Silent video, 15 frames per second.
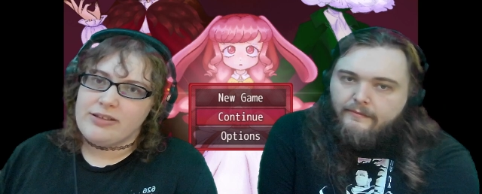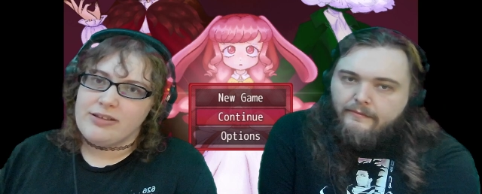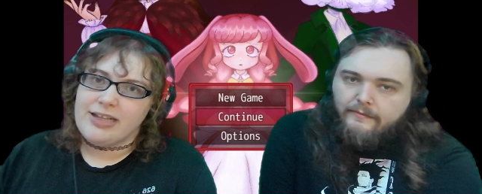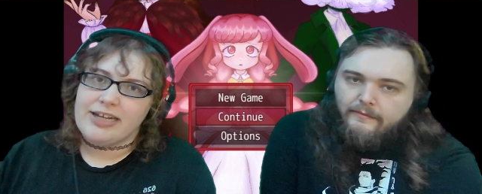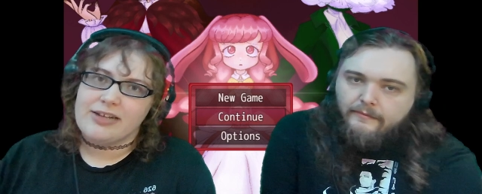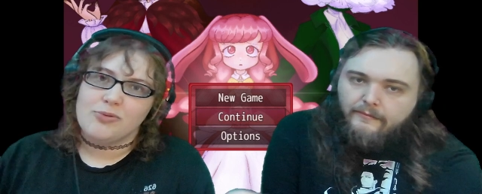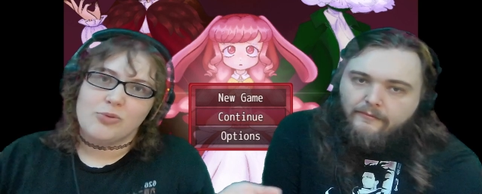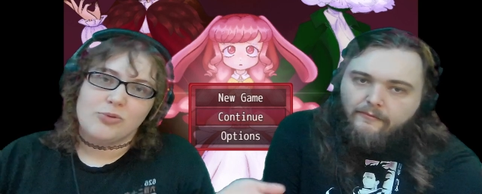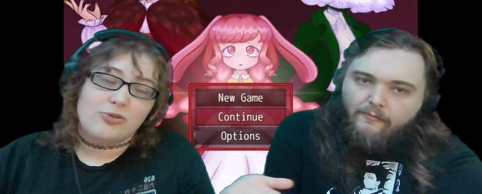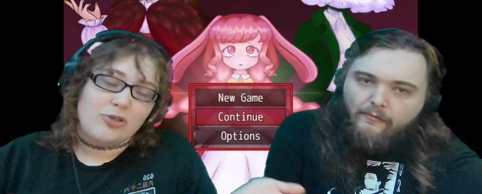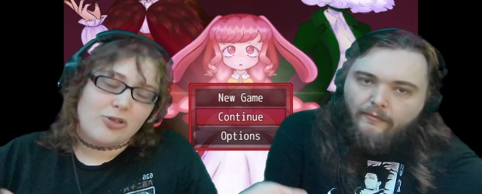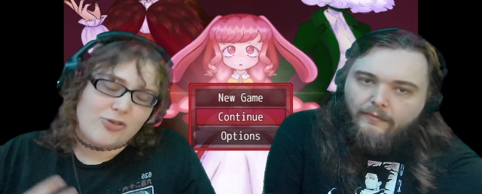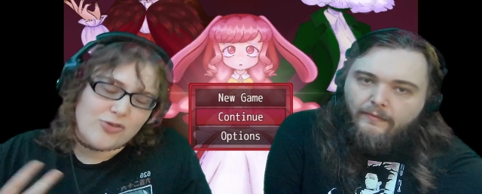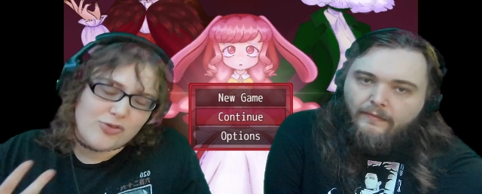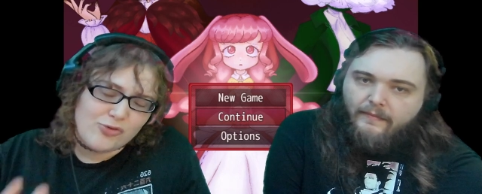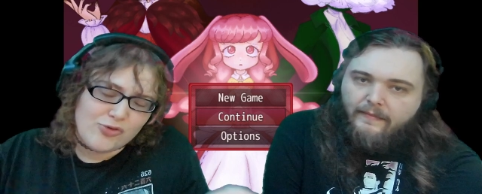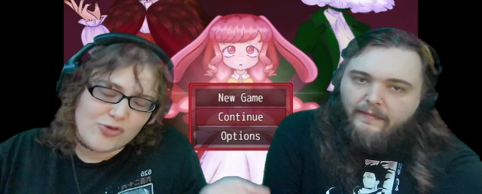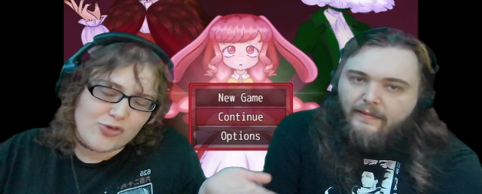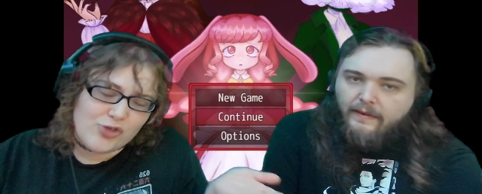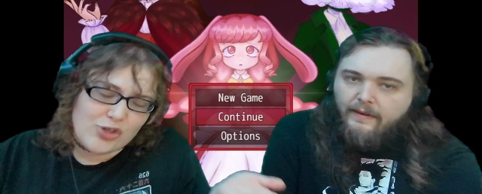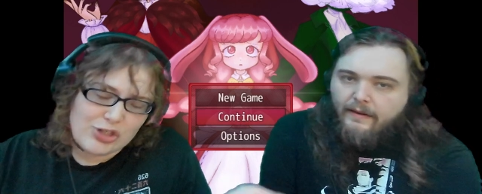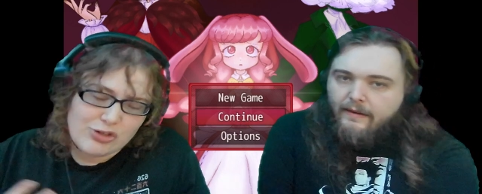Speaker 1: like Dustin
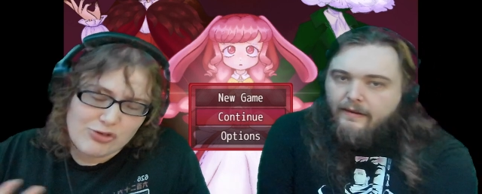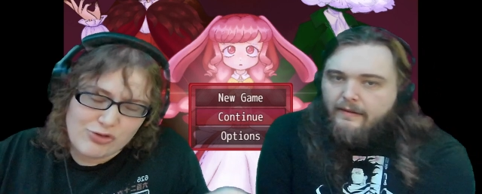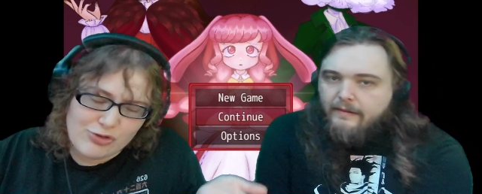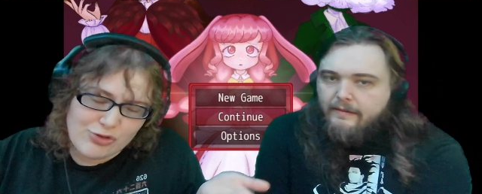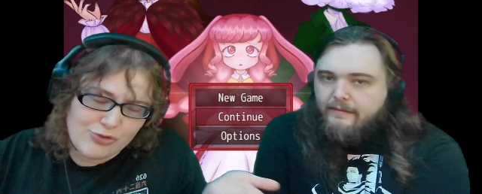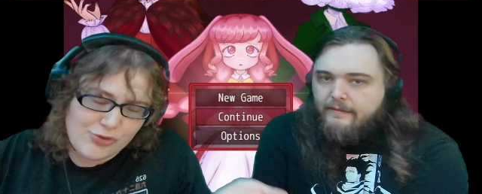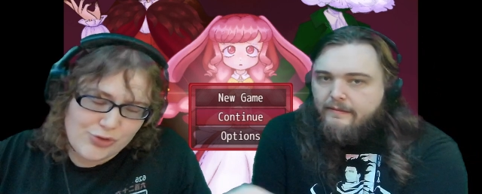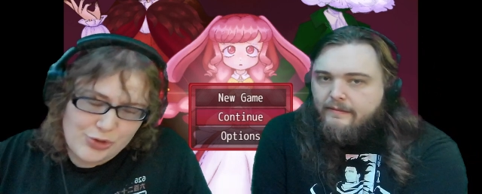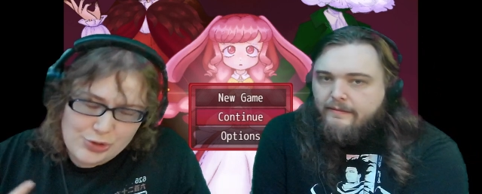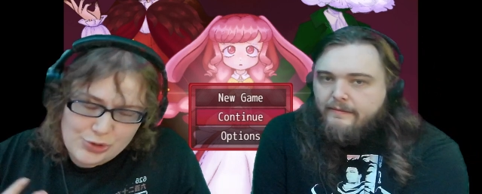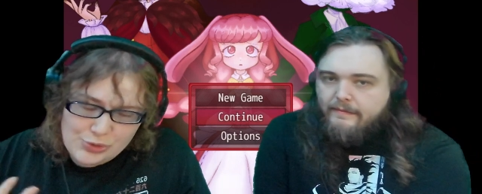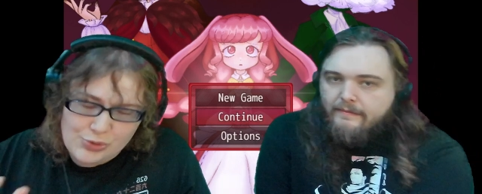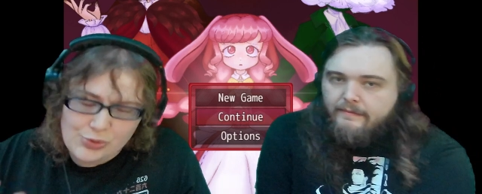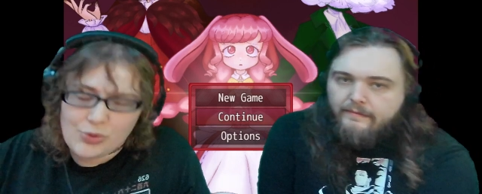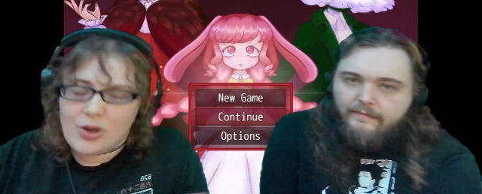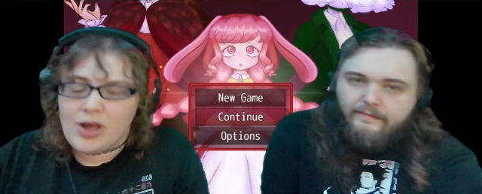suggested you do.